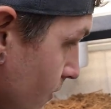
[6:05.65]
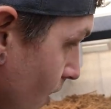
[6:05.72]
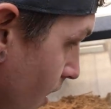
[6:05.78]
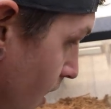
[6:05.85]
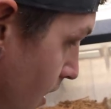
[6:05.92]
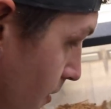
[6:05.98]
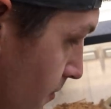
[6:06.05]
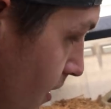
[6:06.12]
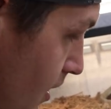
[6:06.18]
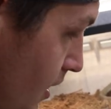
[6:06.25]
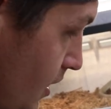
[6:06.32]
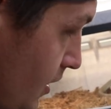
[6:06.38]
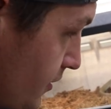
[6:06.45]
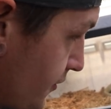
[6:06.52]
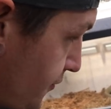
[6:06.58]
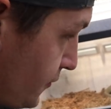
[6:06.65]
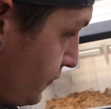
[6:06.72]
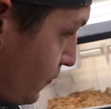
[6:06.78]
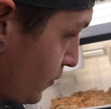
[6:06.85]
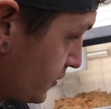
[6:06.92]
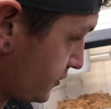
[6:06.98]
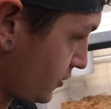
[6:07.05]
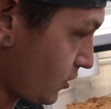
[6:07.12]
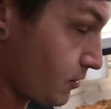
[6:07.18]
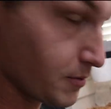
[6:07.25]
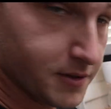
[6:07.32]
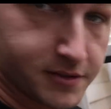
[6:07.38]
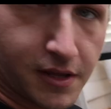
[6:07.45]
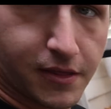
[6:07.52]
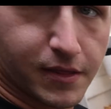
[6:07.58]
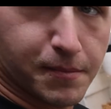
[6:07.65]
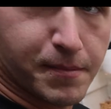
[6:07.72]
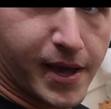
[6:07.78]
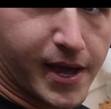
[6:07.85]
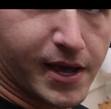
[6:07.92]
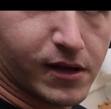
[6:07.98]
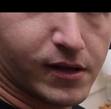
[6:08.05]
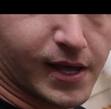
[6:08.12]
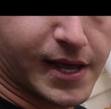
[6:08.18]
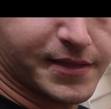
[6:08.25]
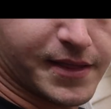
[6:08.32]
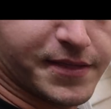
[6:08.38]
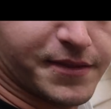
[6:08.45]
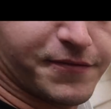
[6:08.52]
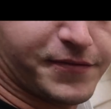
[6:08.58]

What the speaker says: The 2 forest cobras, the male and then the